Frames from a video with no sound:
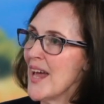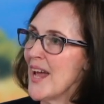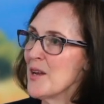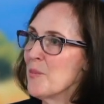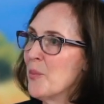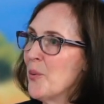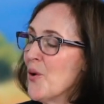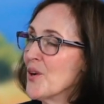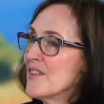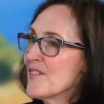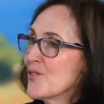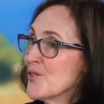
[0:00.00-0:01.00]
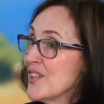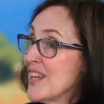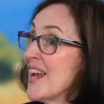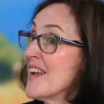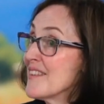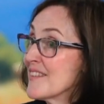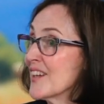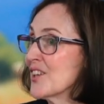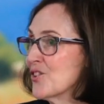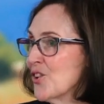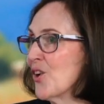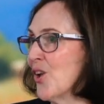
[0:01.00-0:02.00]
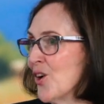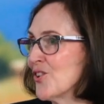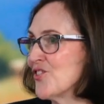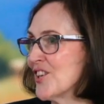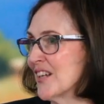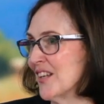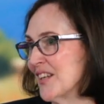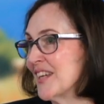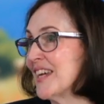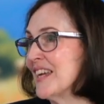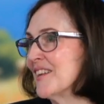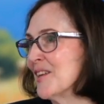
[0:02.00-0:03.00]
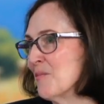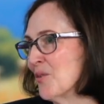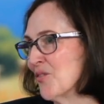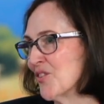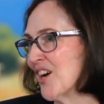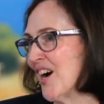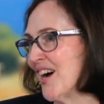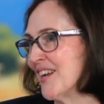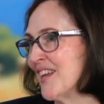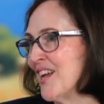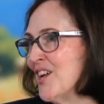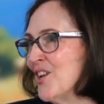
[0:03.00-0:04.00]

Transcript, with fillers: and points to the eschatological kingdom of God,